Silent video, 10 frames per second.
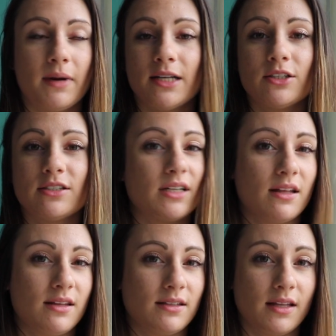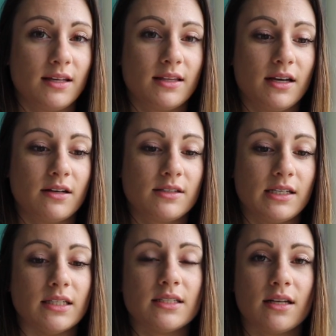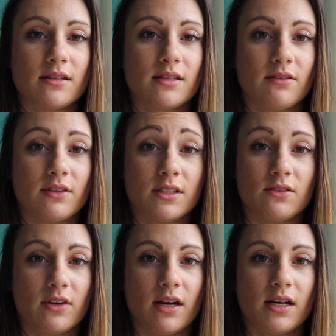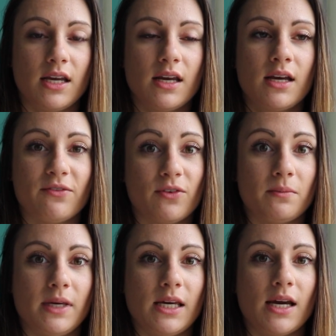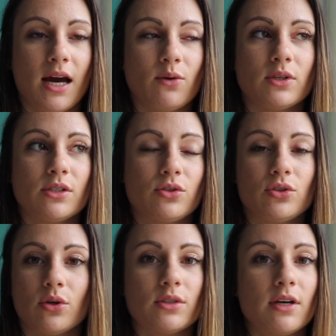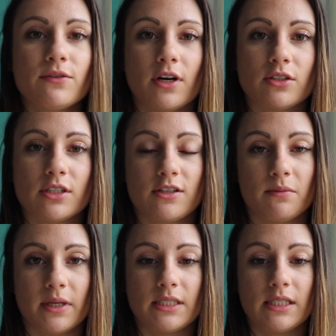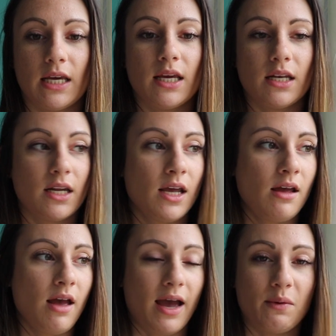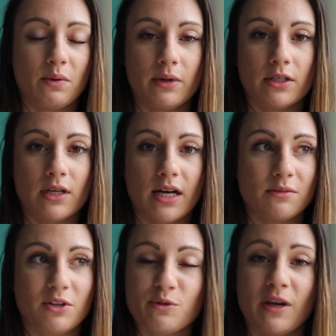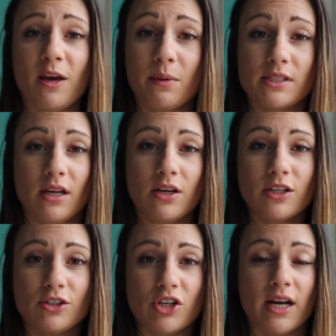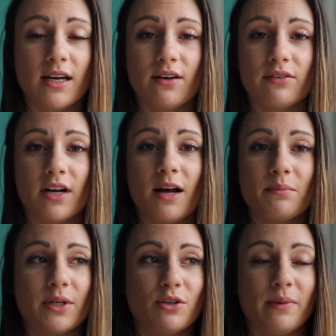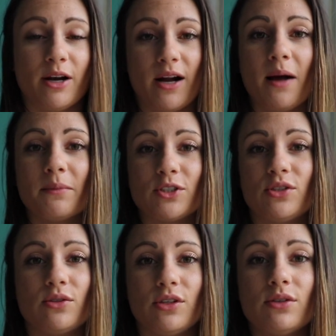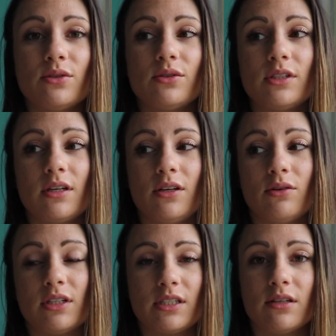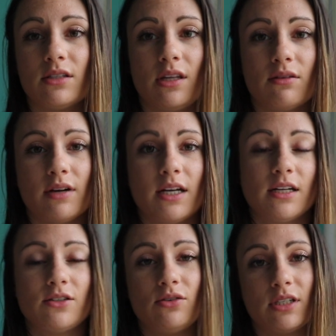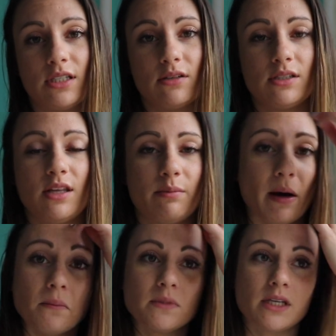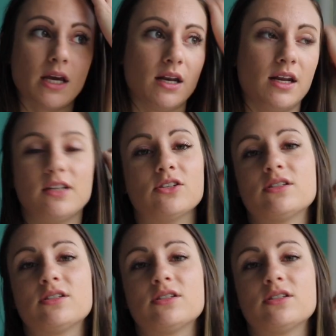mine looks nothing like theirs in the sense of the severity. But for me, I was so self-conscious of my skin. I would wear as much makeup as I could to try and cover it up, but no matter how much you used, you could still see the redness, you could still see the bumps, and I